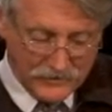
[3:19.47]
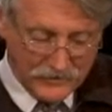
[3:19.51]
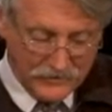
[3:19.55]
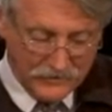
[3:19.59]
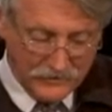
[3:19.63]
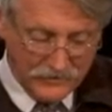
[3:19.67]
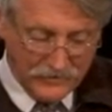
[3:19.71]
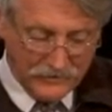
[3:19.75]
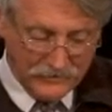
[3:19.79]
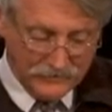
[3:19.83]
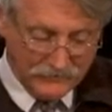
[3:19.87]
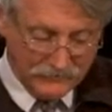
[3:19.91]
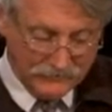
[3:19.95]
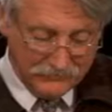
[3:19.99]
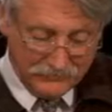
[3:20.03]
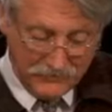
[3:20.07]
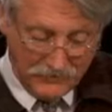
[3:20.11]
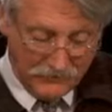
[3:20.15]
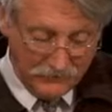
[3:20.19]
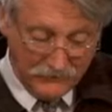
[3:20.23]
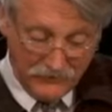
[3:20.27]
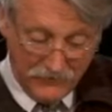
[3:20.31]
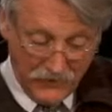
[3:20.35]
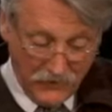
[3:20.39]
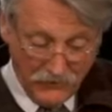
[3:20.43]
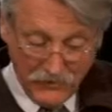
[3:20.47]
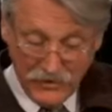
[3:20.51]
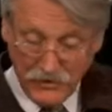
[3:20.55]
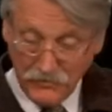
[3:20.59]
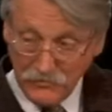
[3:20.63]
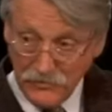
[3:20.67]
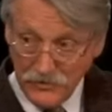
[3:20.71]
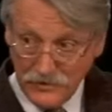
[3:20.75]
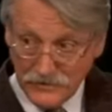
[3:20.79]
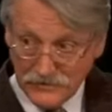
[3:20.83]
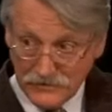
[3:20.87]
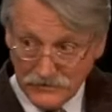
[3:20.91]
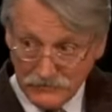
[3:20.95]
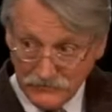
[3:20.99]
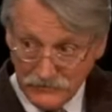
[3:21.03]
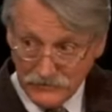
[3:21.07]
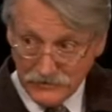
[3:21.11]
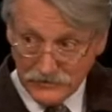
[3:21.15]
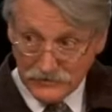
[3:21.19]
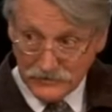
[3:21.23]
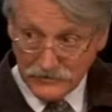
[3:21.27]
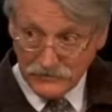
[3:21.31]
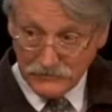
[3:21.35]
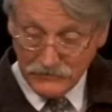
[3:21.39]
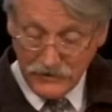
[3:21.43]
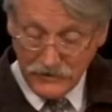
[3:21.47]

a very impressive list of